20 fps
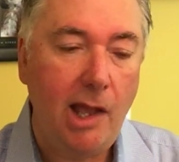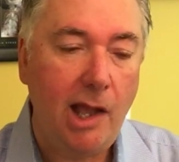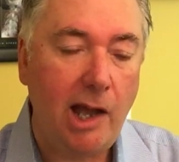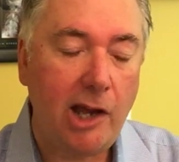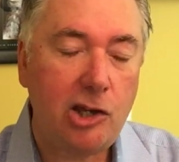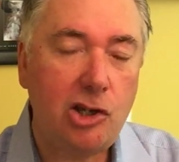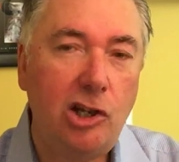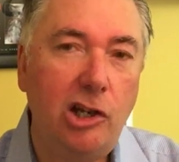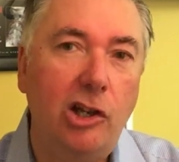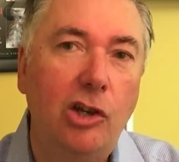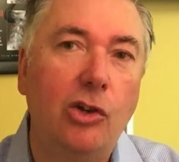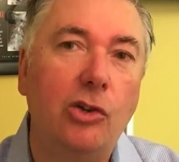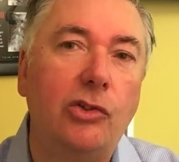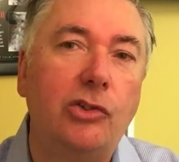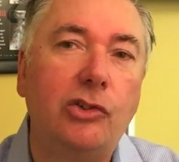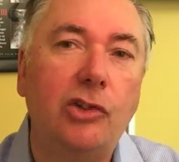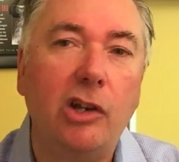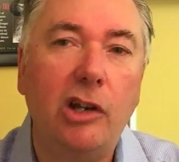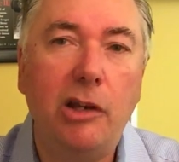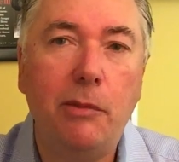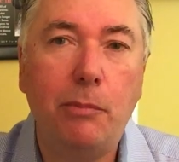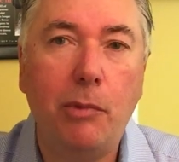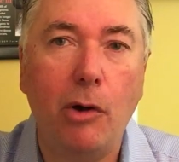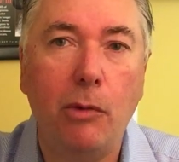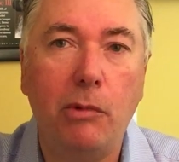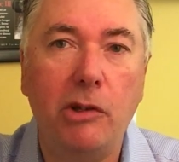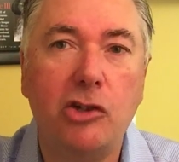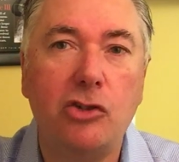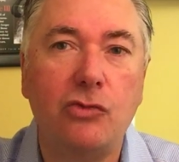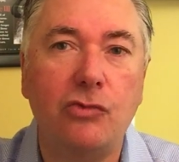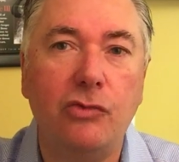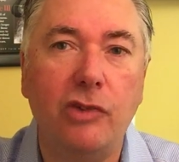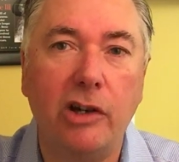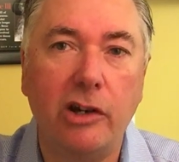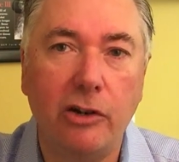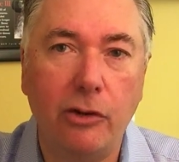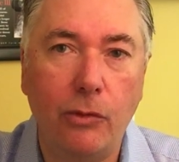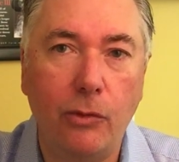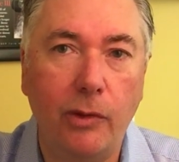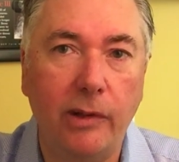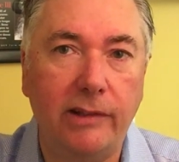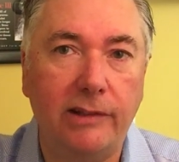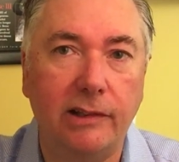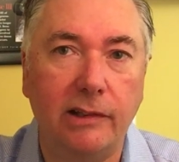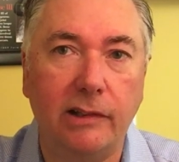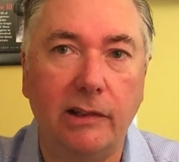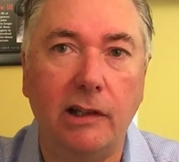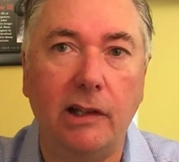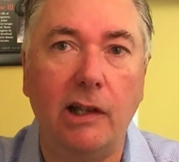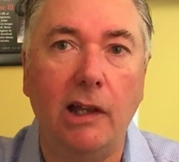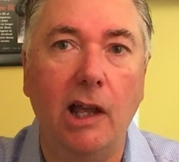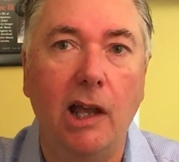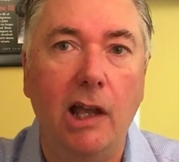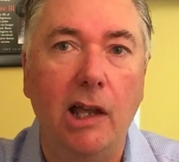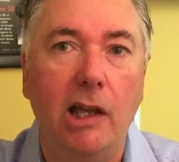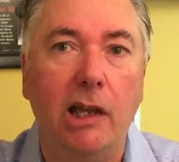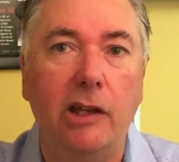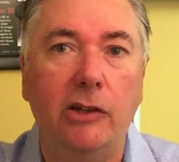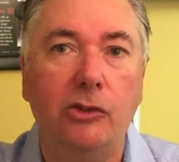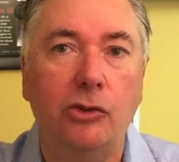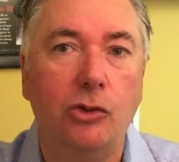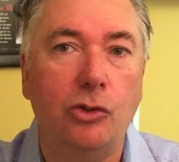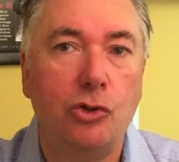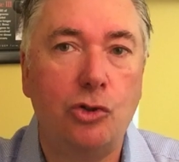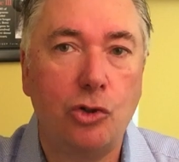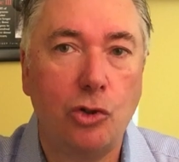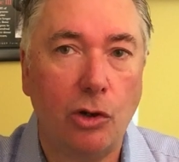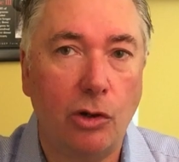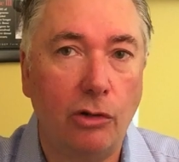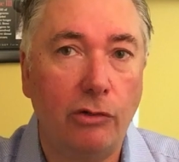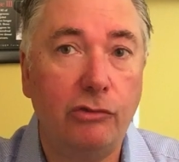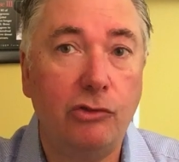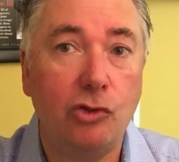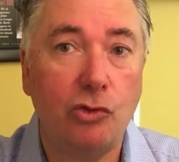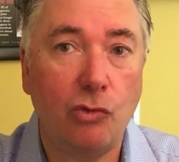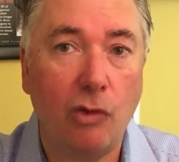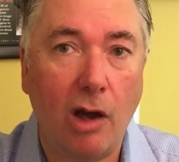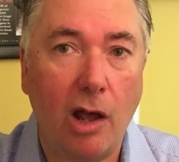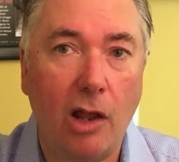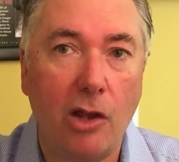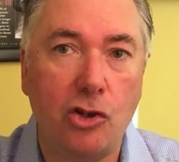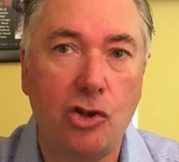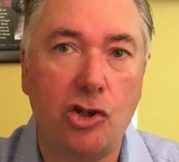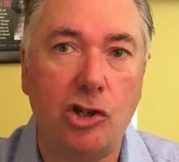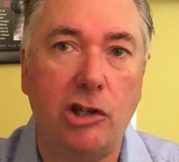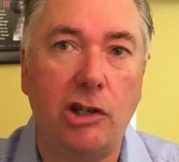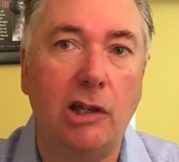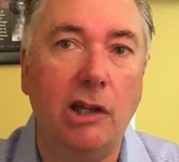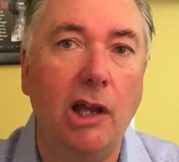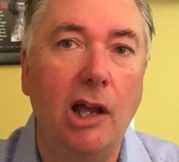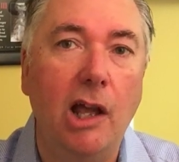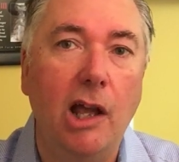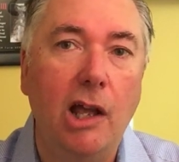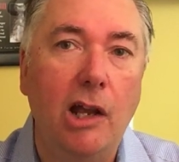Actually, a study published very recently in the Journal of Neurology